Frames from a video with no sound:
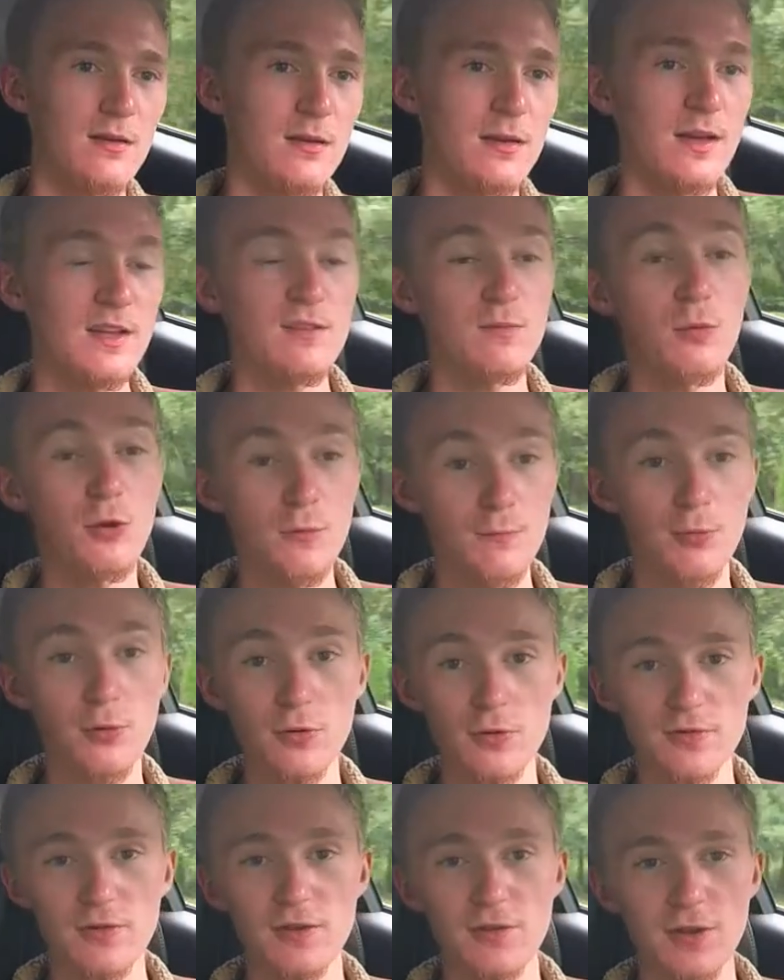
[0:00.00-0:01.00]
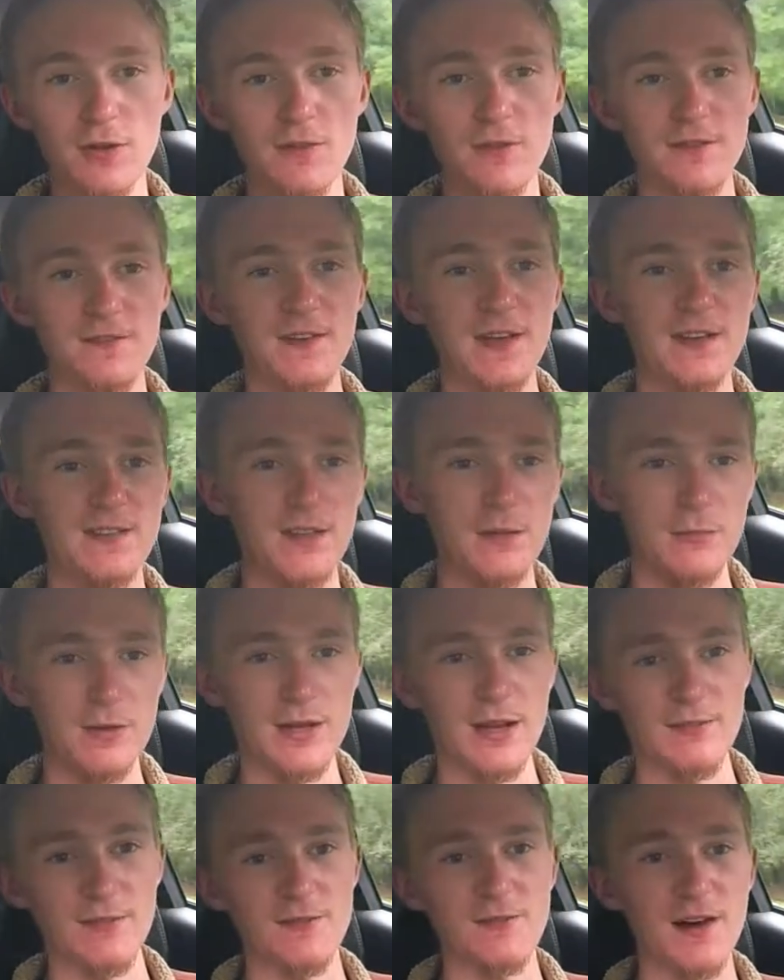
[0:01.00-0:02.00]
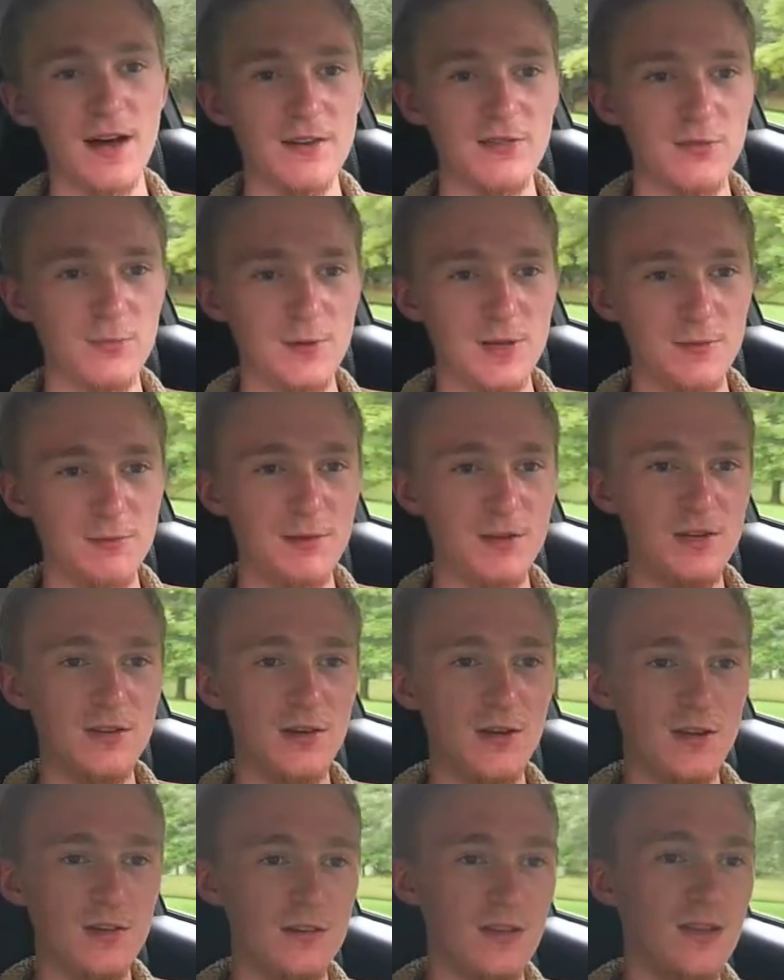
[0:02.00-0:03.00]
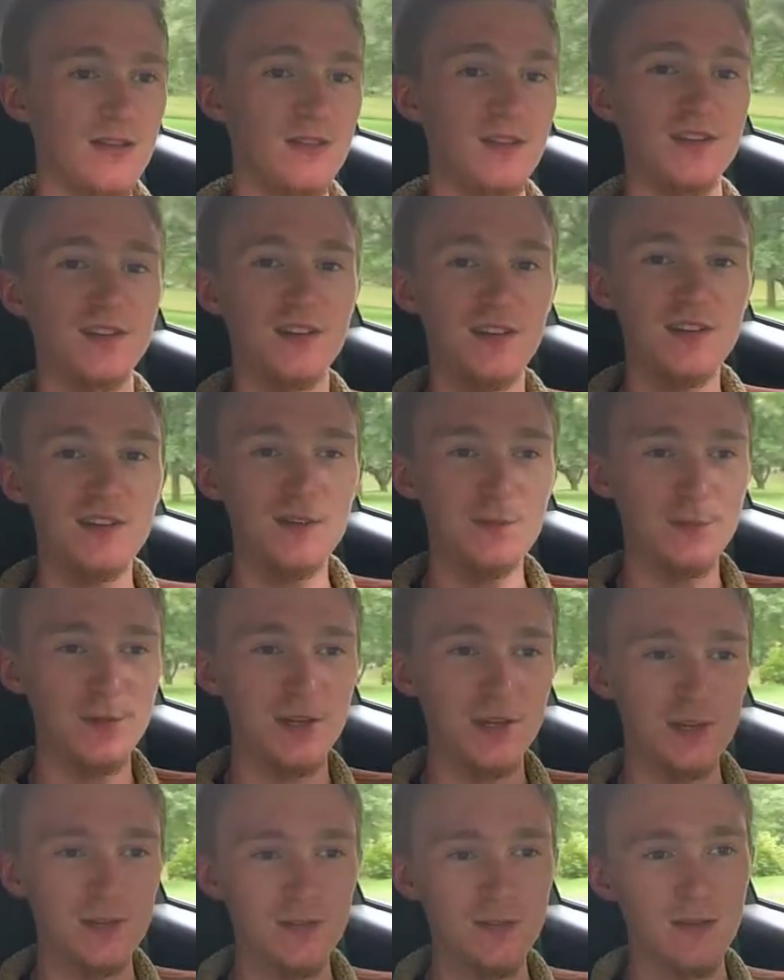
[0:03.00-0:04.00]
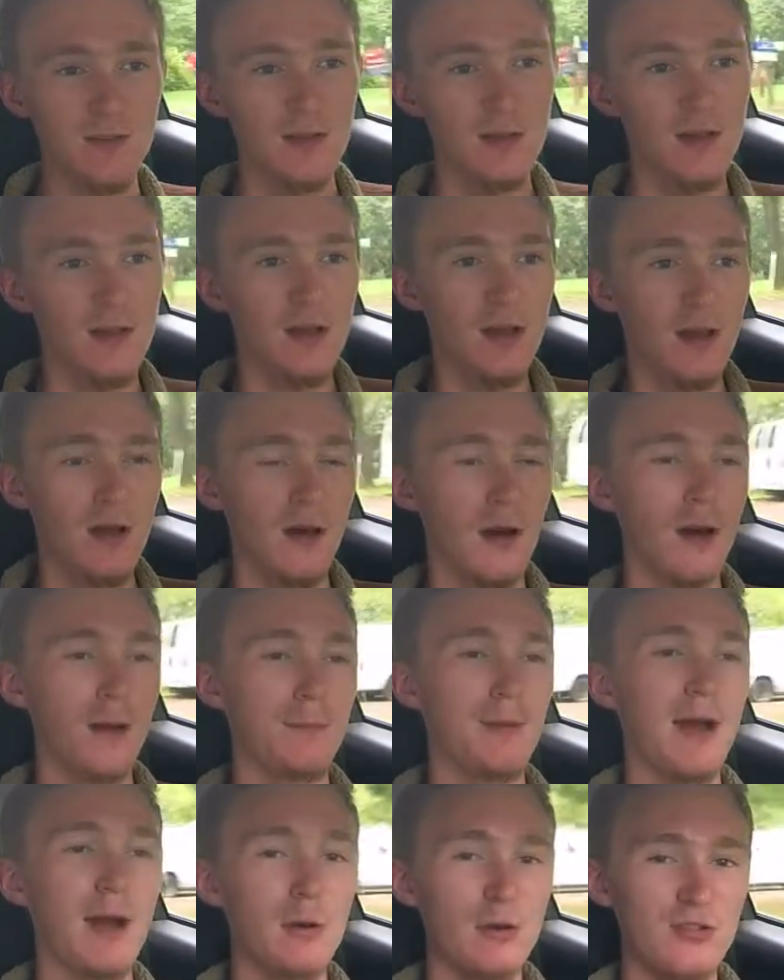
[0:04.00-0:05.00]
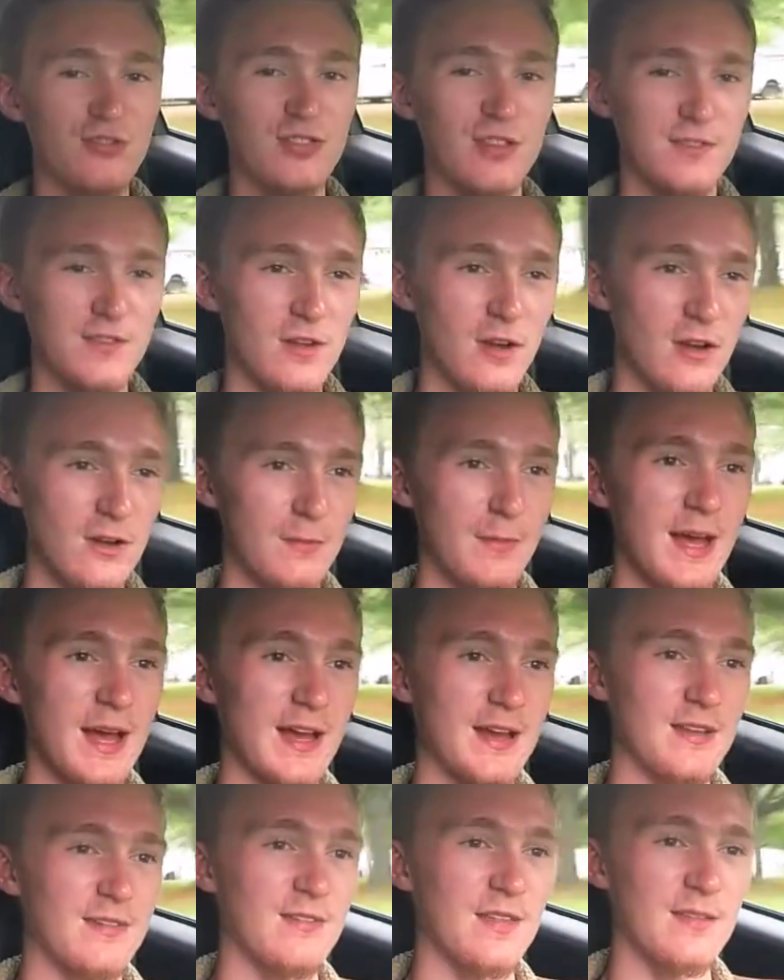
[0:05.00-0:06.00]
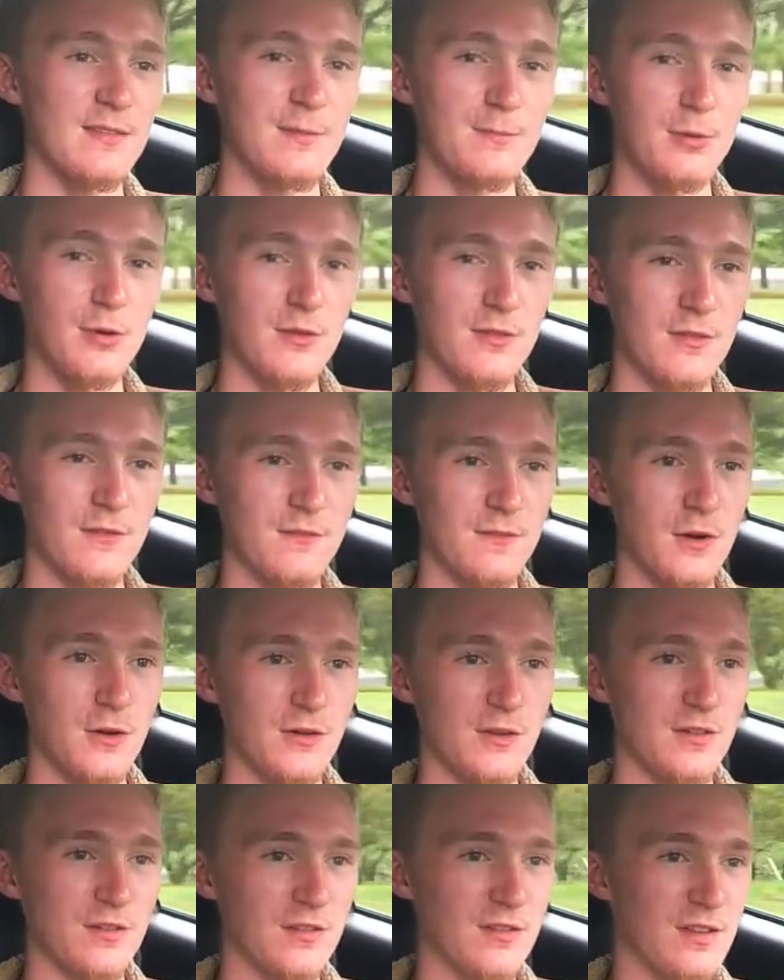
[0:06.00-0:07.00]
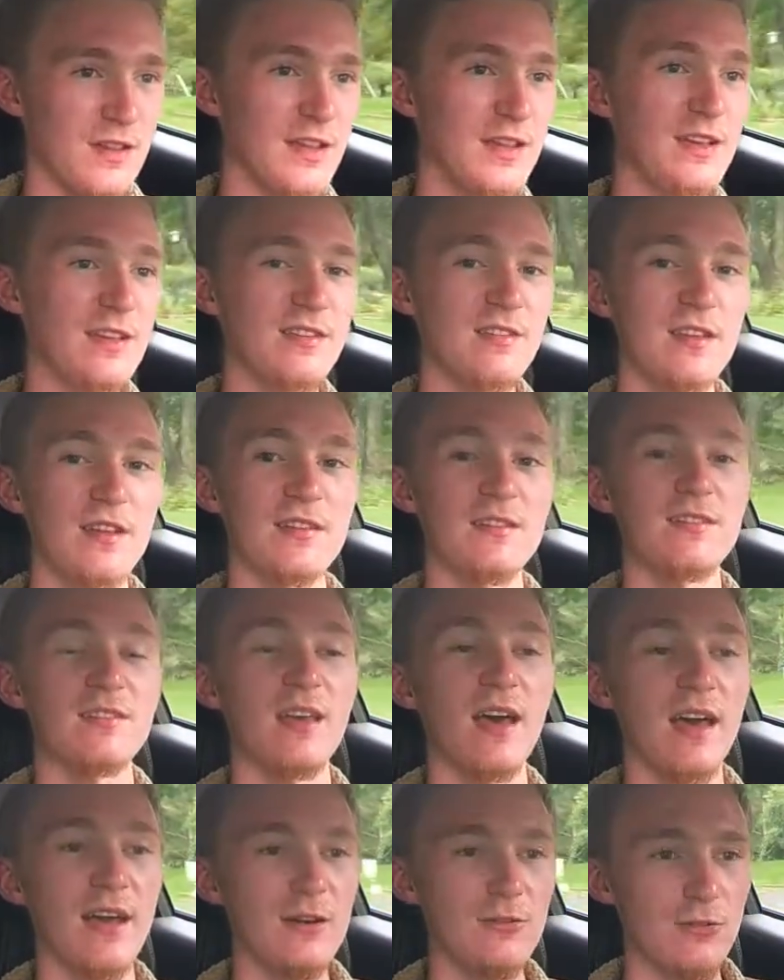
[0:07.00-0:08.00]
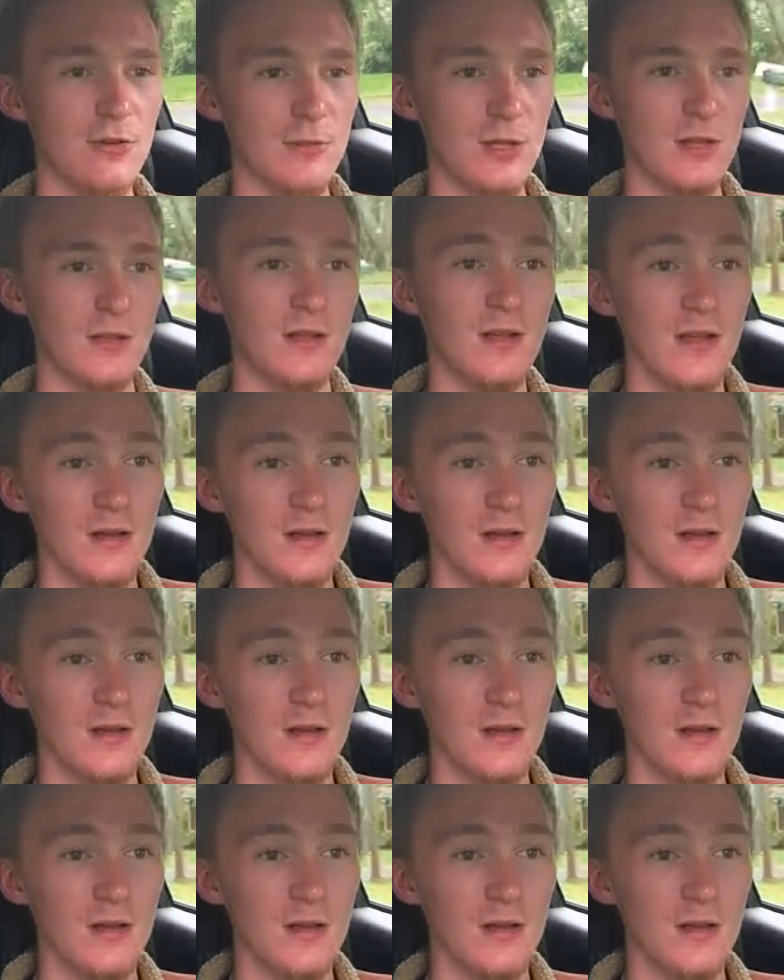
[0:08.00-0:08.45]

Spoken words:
It's more important to note the fact that we have a 5-speed, because the 6-speed power shift automatic that they put in the Focus is terrible.